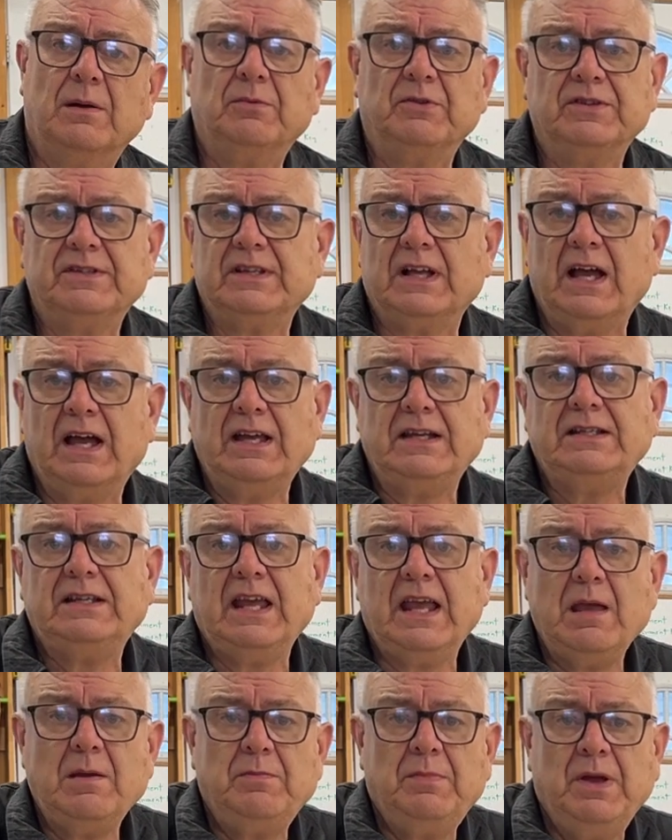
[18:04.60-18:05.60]
double side
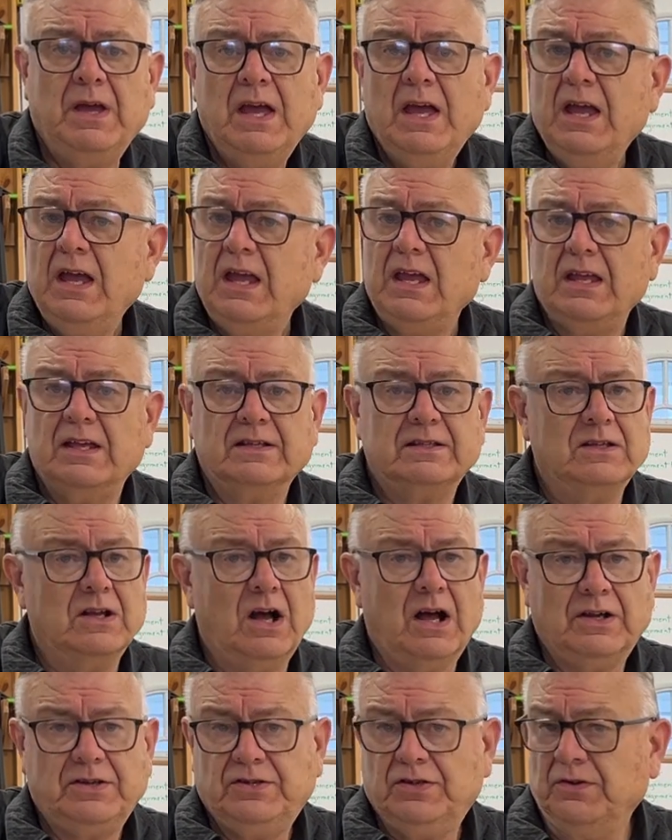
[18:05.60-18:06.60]
tape is
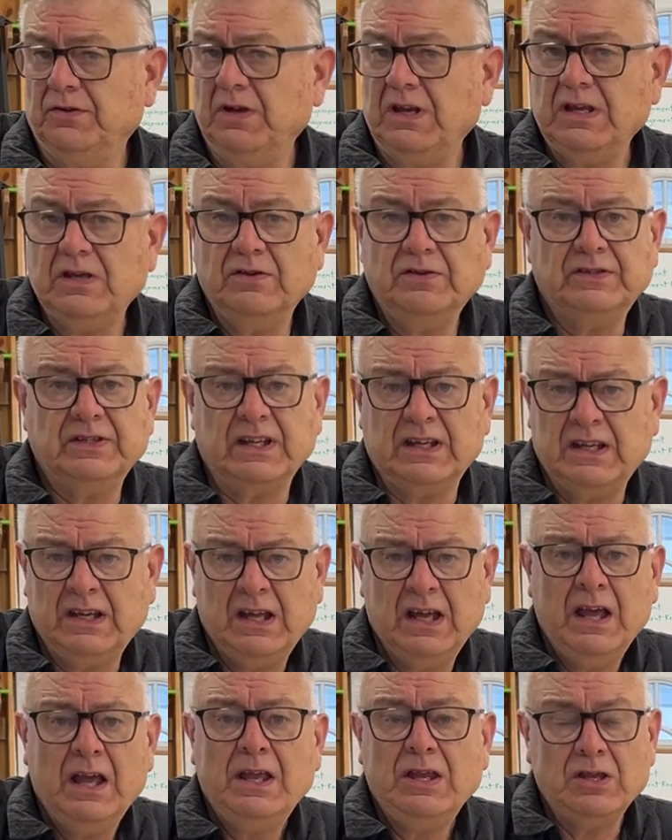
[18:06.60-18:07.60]
not to reuse it.